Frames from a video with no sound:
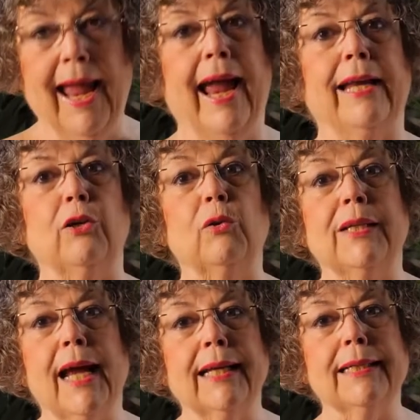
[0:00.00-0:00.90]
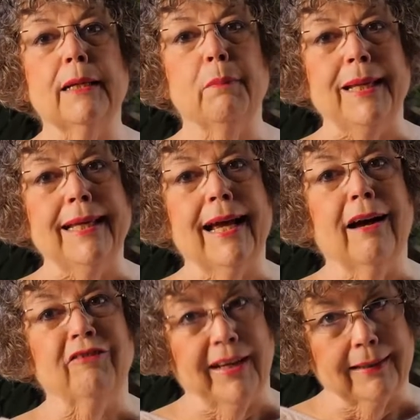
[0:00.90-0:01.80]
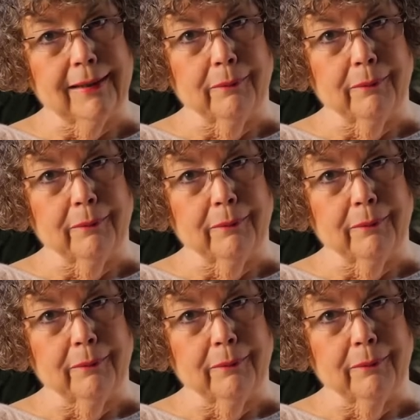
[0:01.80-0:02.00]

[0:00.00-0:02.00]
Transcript: and you tend to be a victim.